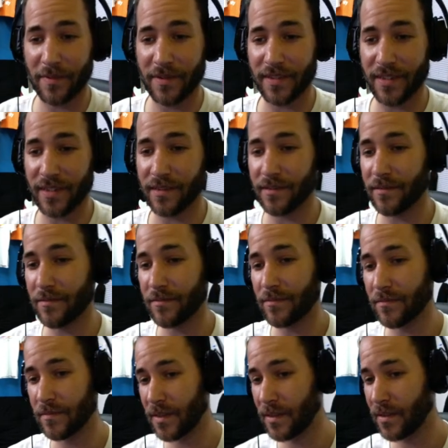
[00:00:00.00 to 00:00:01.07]
percent
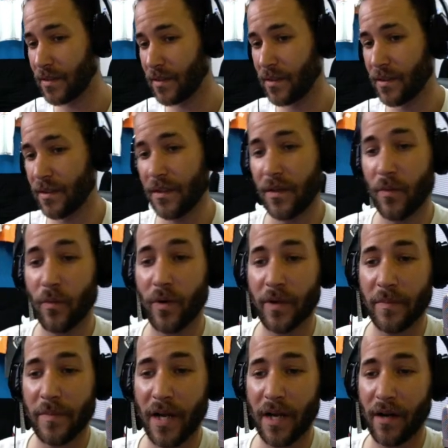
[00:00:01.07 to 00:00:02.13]
word
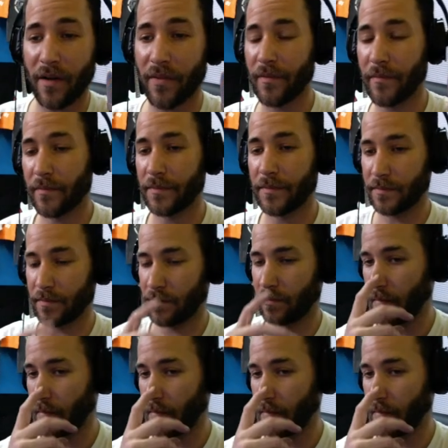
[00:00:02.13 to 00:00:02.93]
yep. of mouth. Yep.